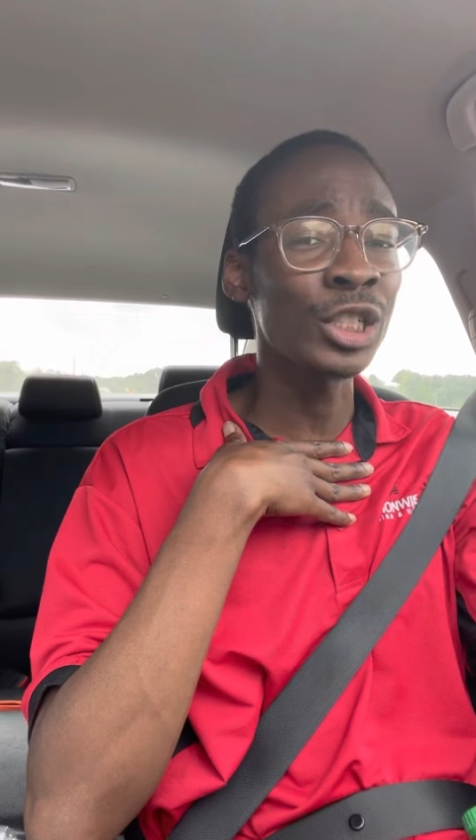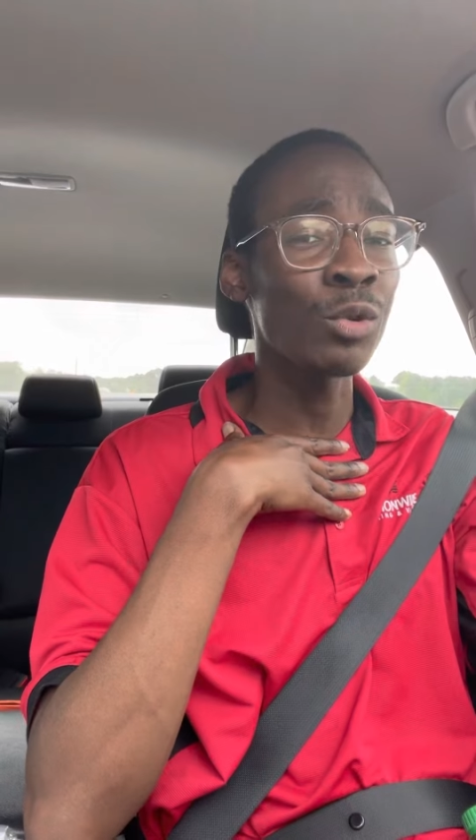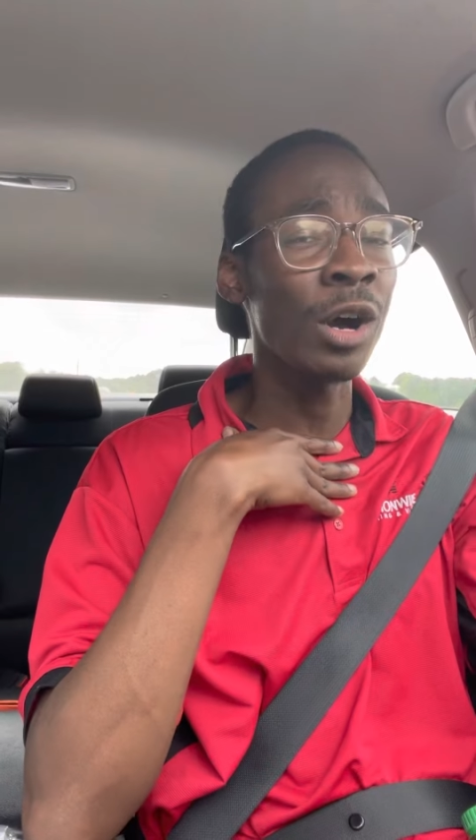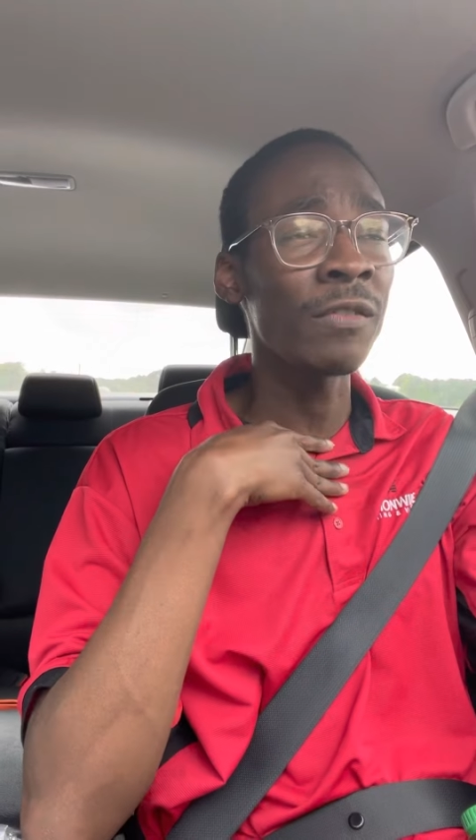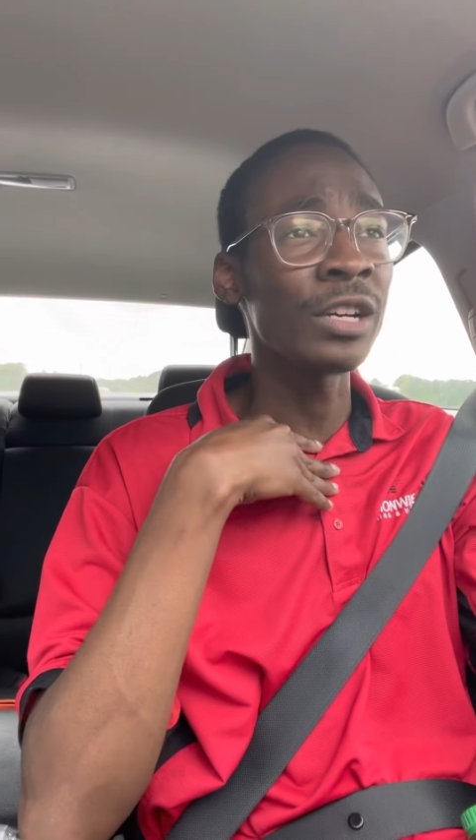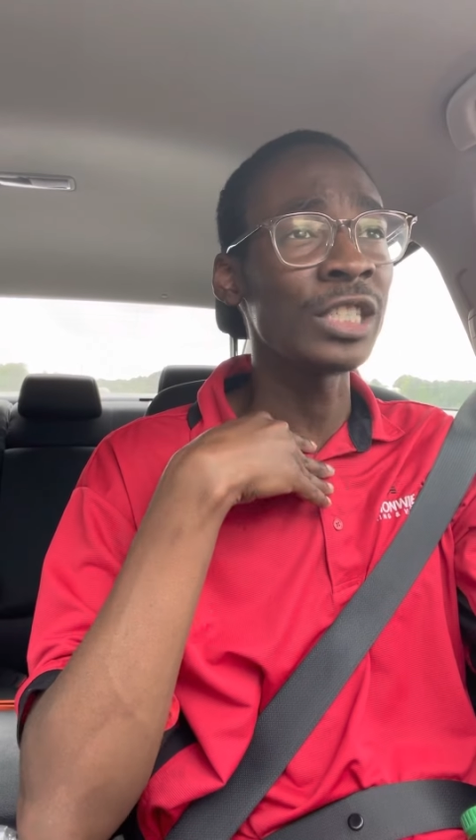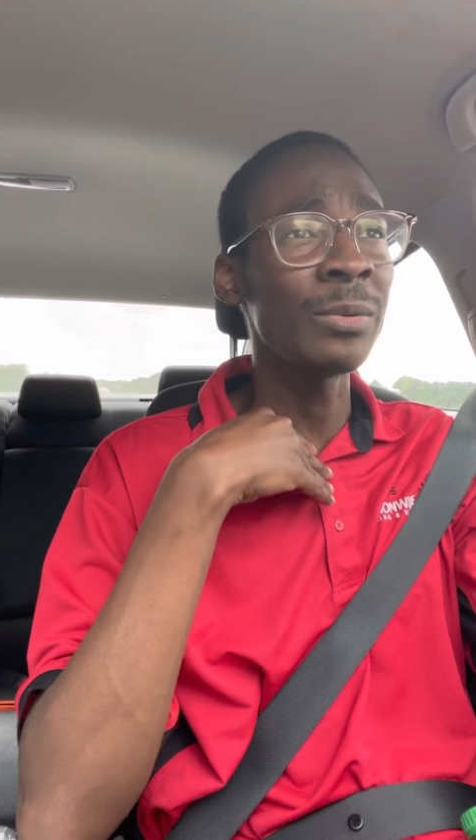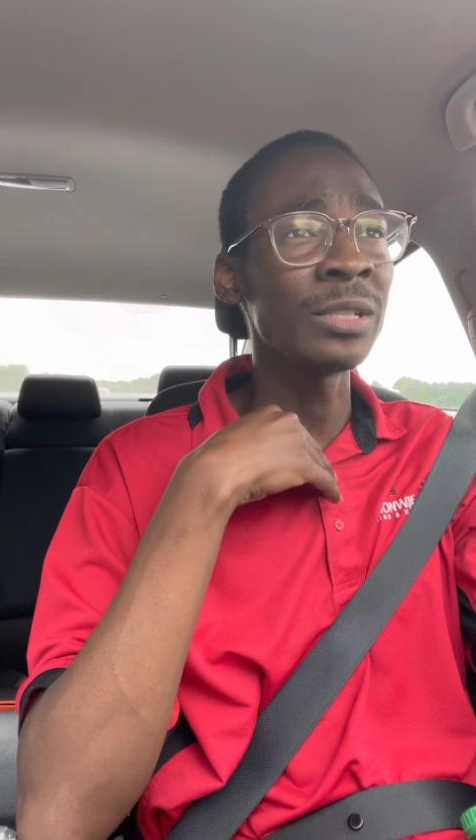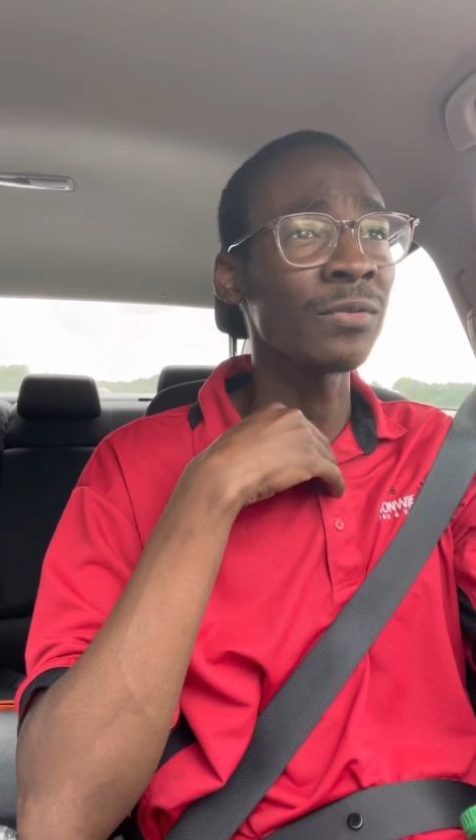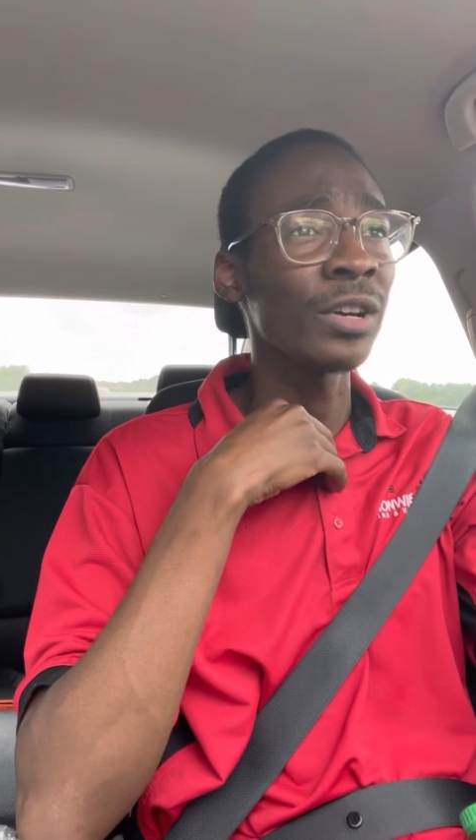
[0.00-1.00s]
show off because
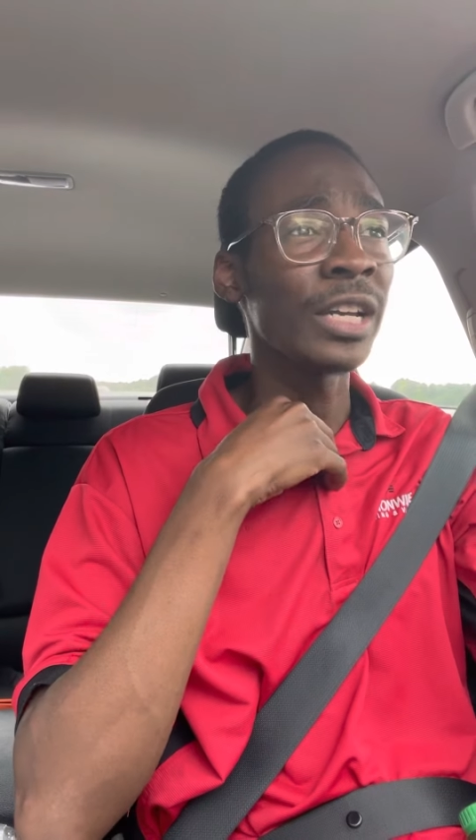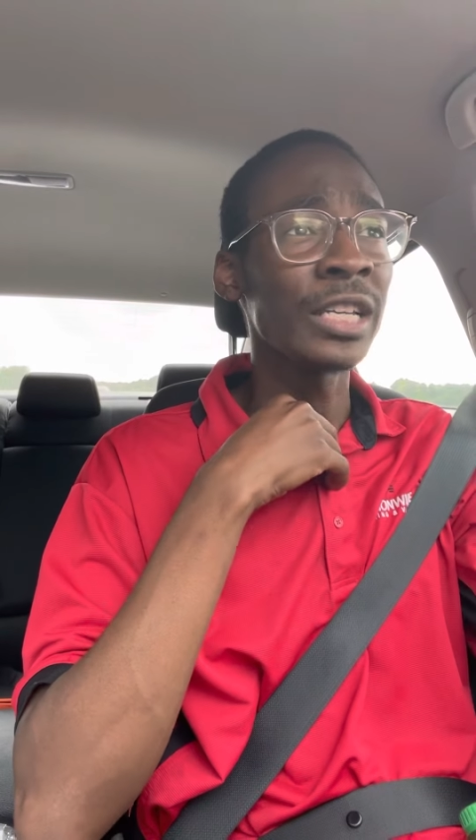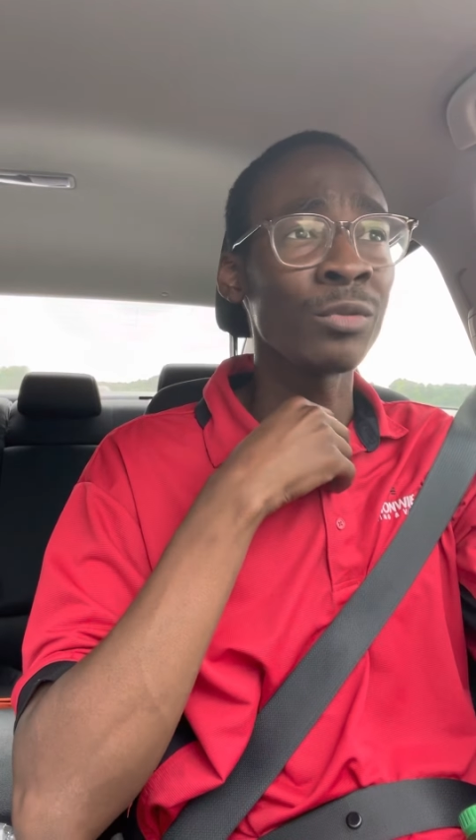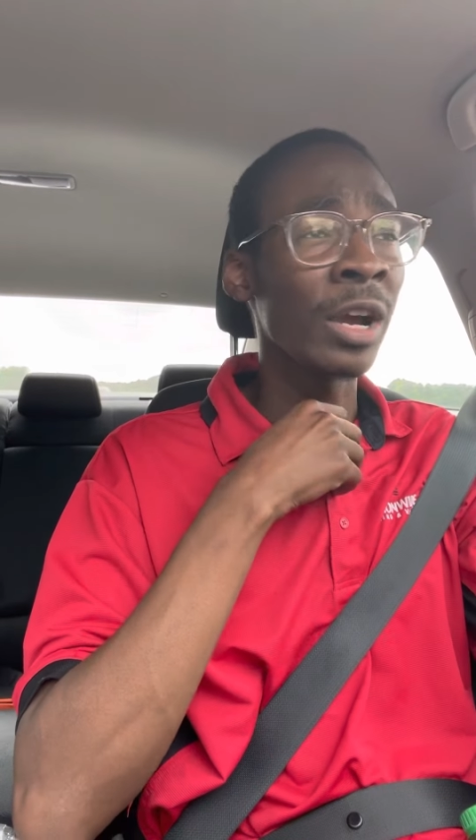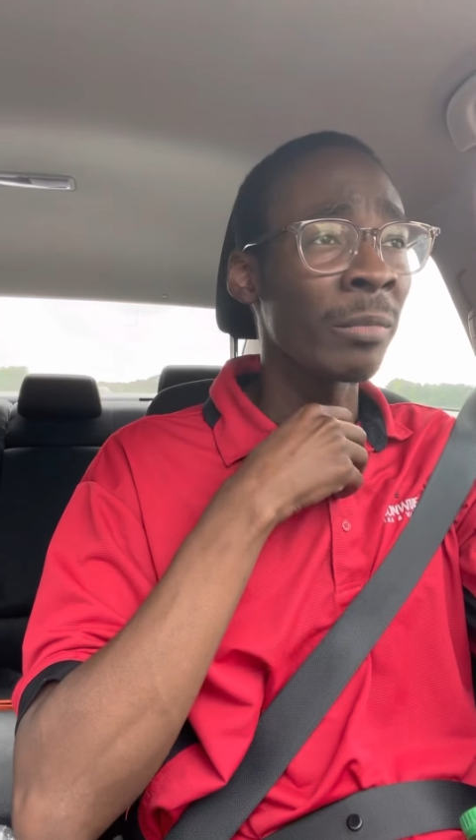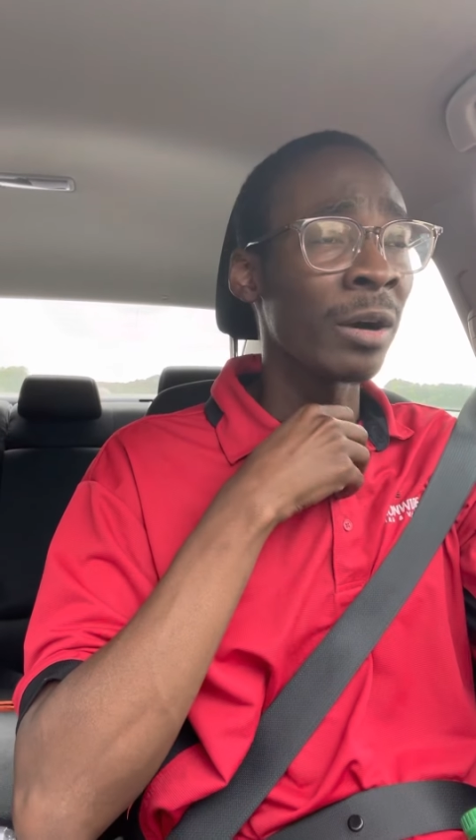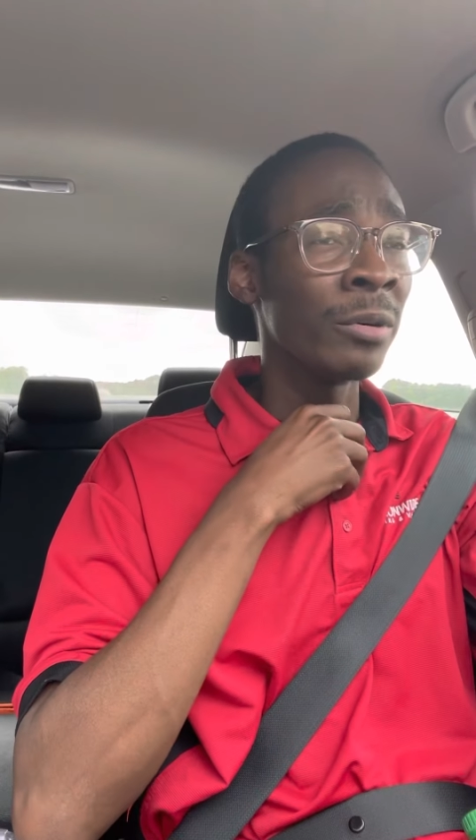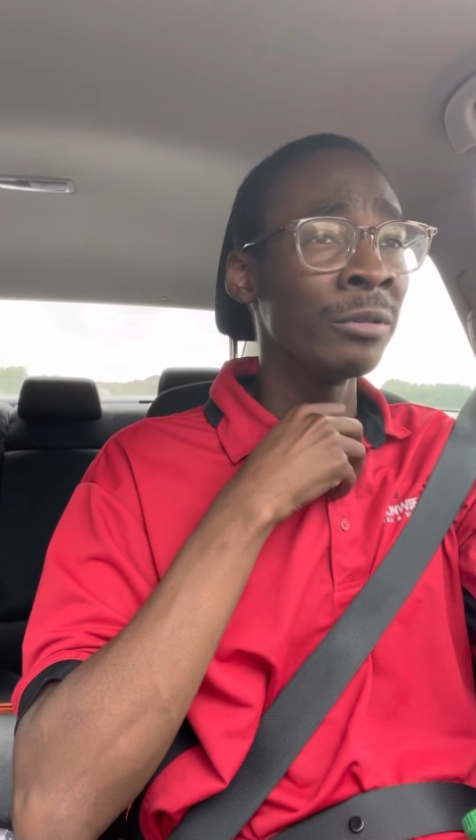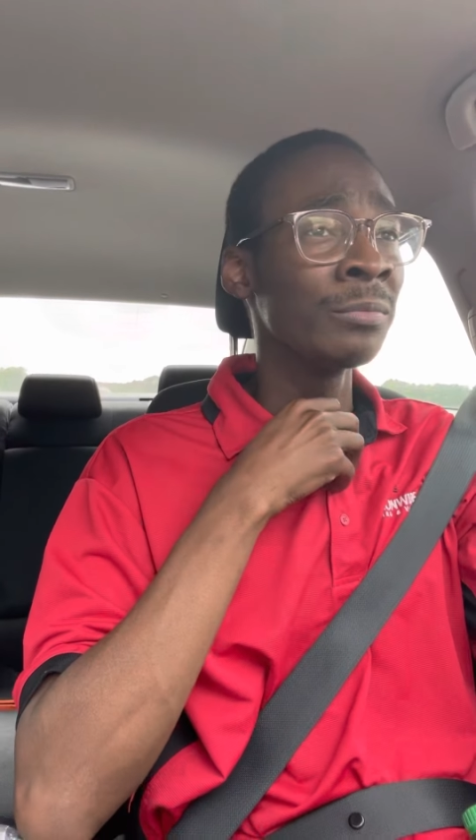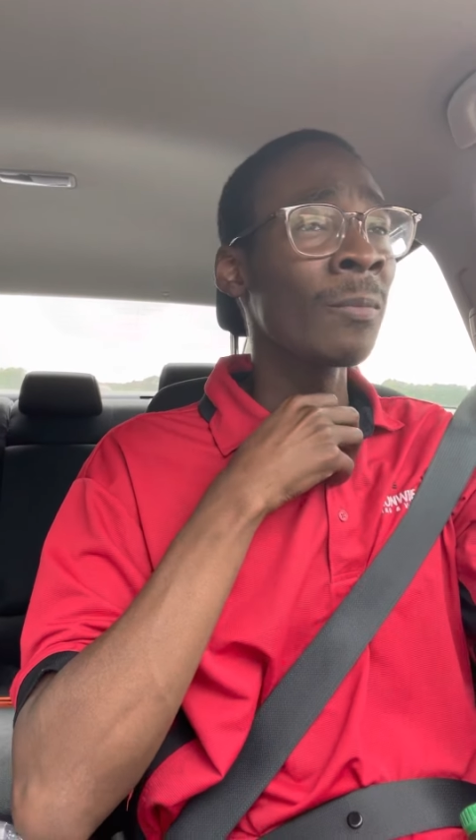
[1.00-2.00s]
he was in front of his
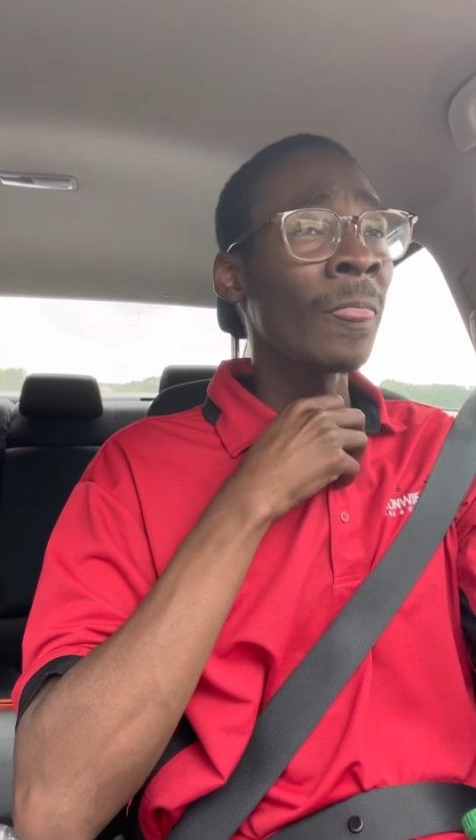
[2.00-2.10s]
grandmama.